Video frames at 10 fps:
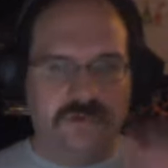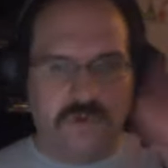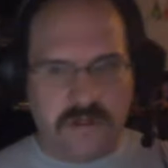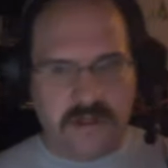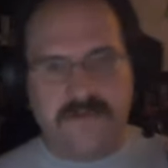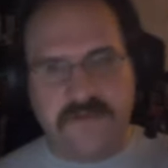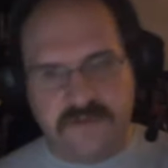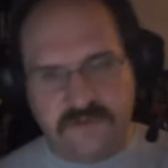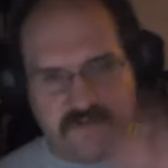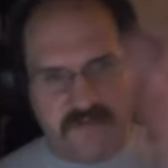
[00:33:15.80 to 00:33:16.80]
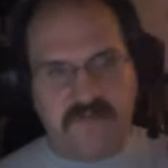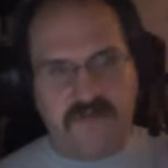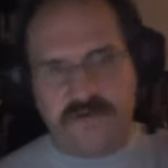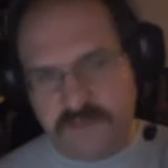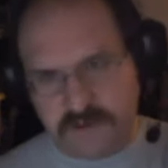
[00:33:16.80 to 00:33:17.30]
Your left as you're facing
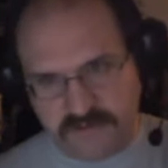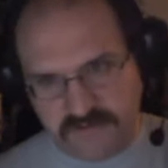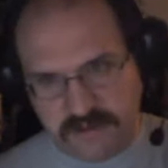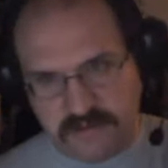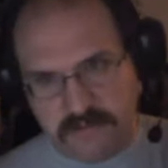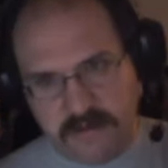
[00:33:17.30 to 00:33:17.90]
your computer screen.